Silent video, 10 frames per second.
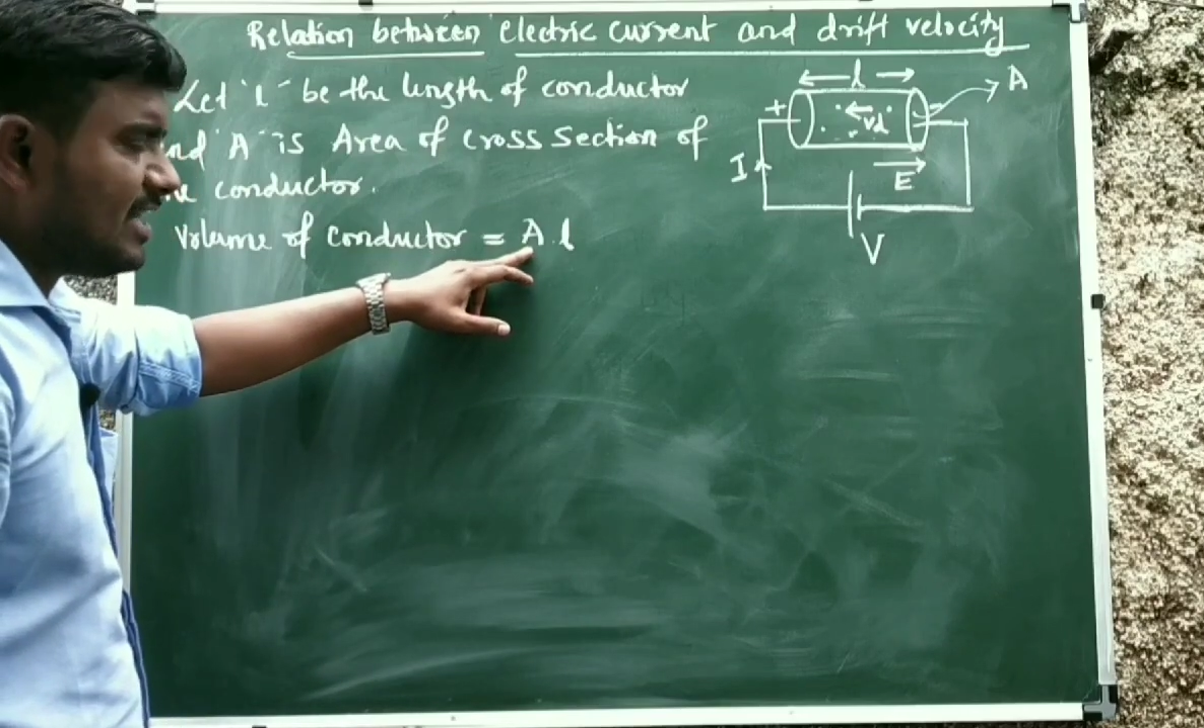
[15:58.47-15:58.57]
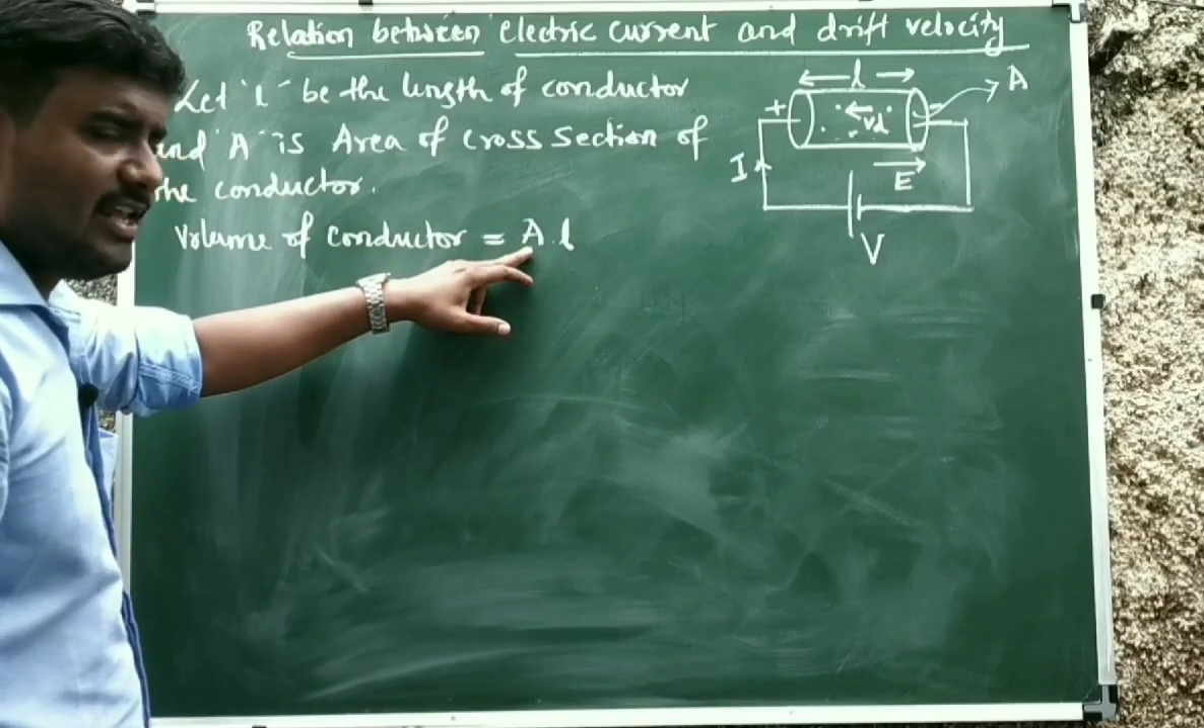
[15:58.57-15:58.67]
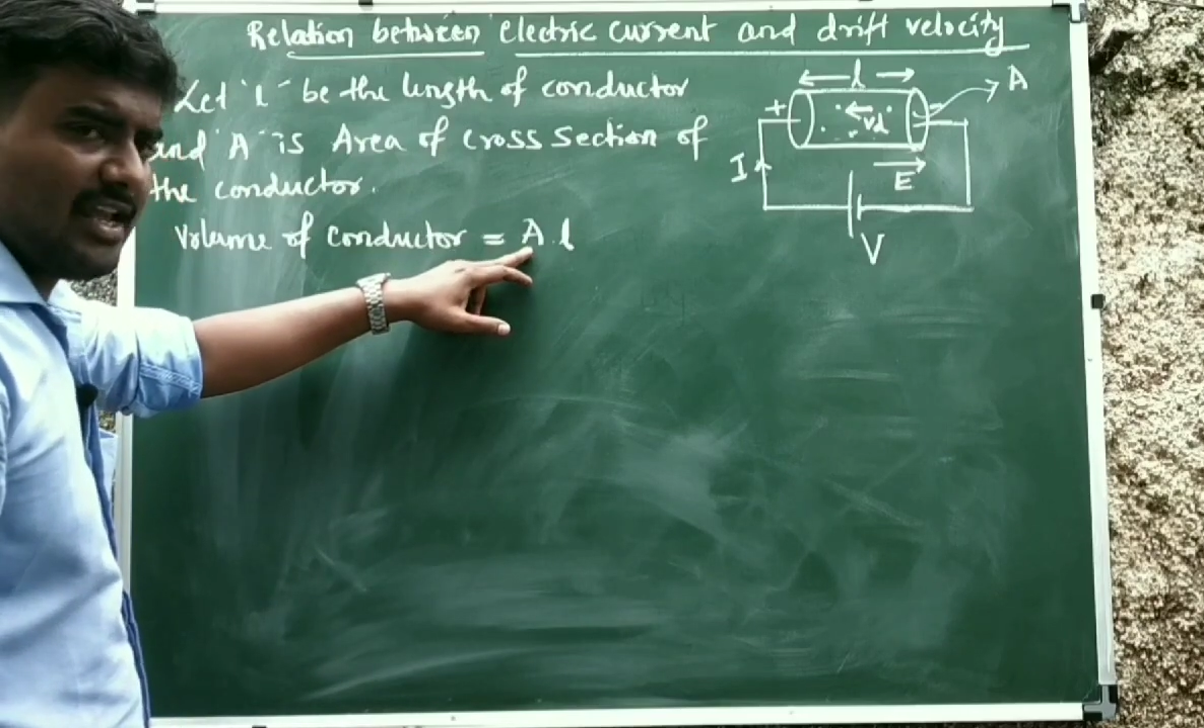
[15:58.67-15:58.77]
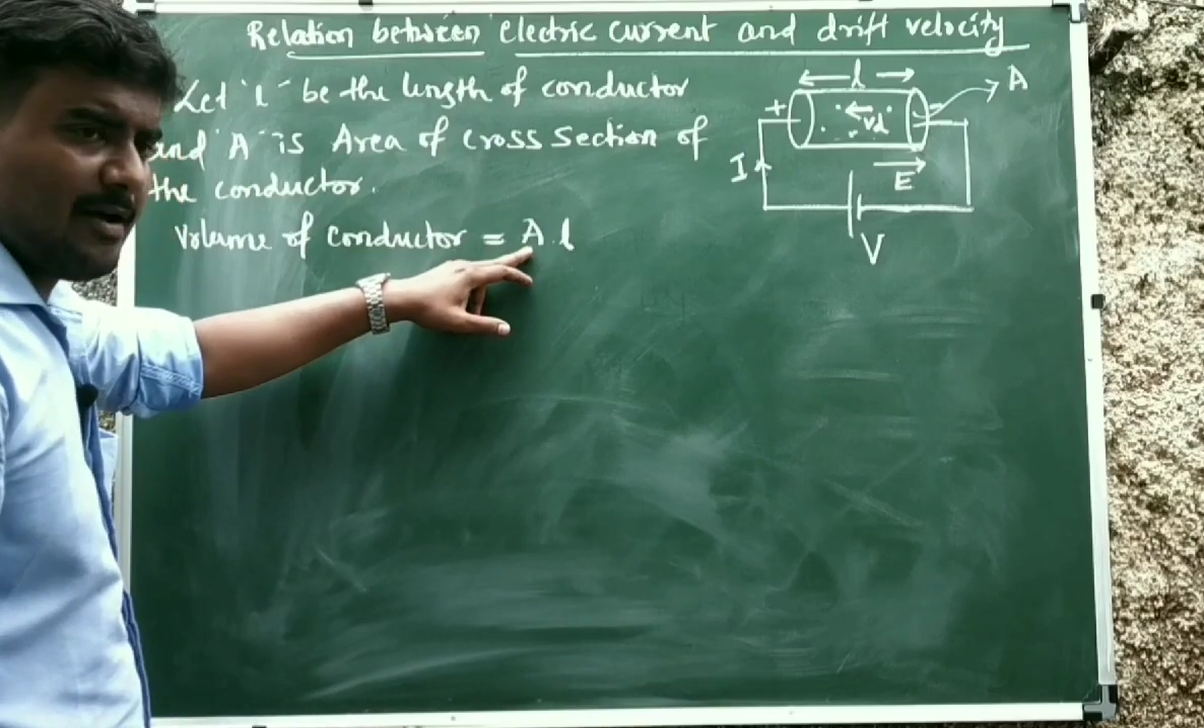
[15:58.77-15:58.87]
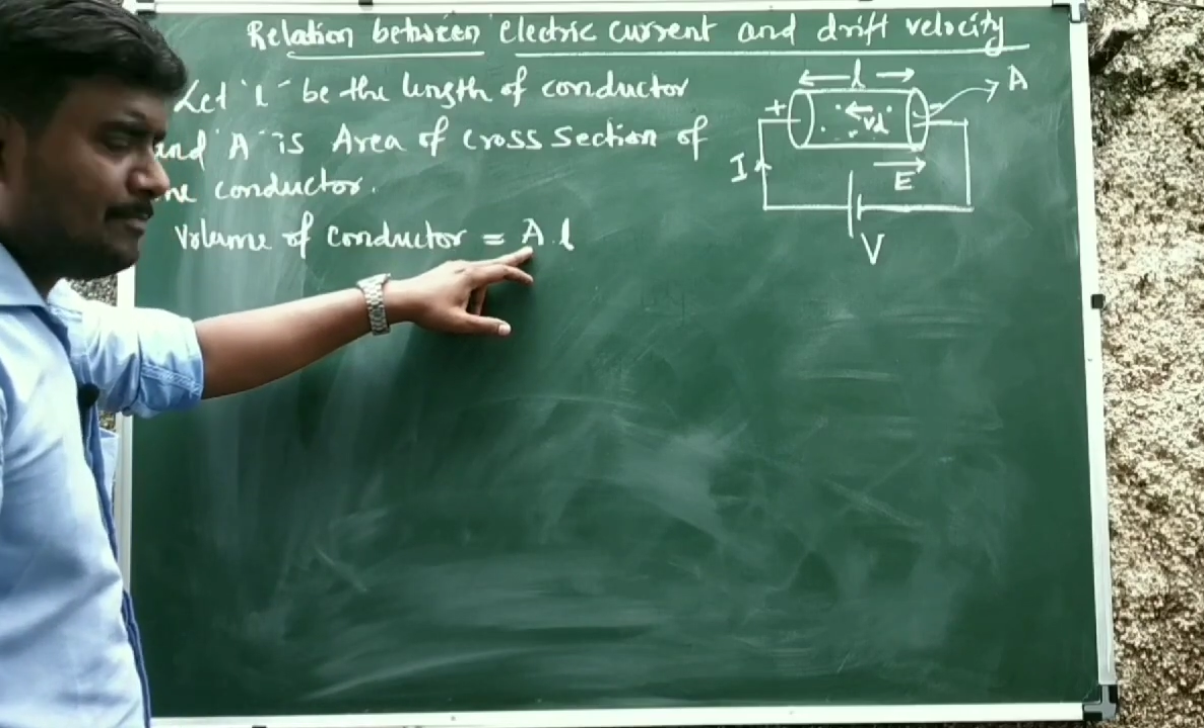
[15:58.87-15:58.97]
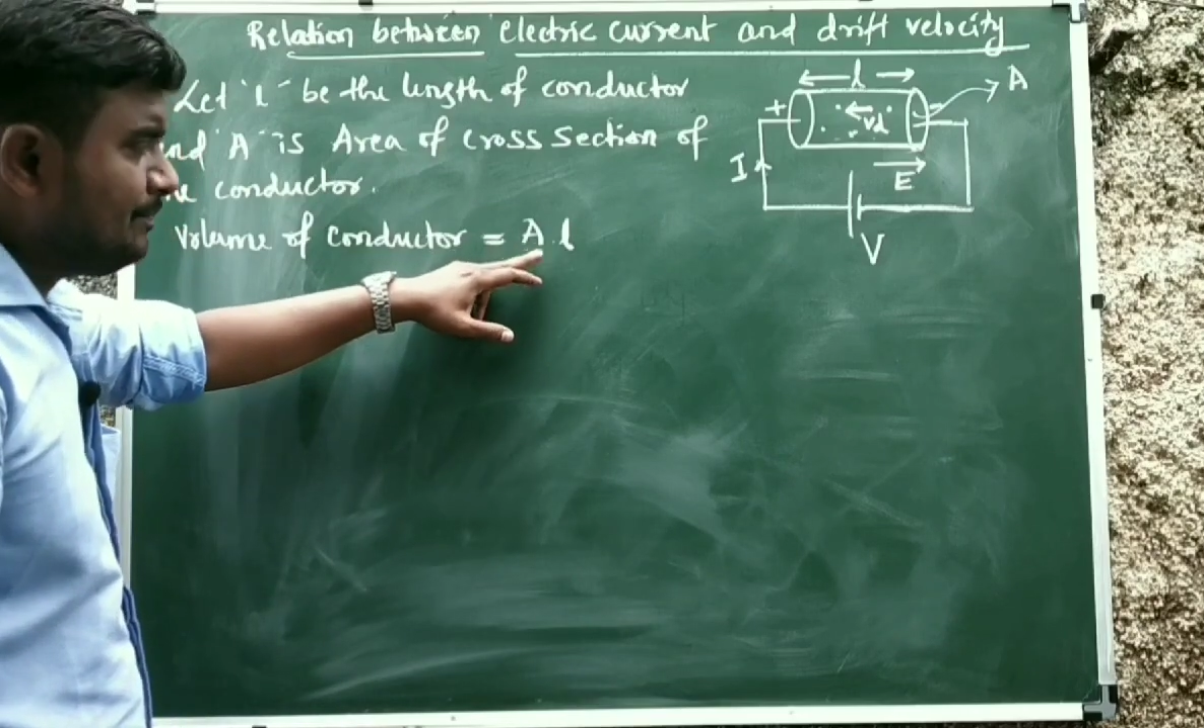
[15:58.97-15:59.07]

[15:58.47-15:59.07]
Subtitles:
area,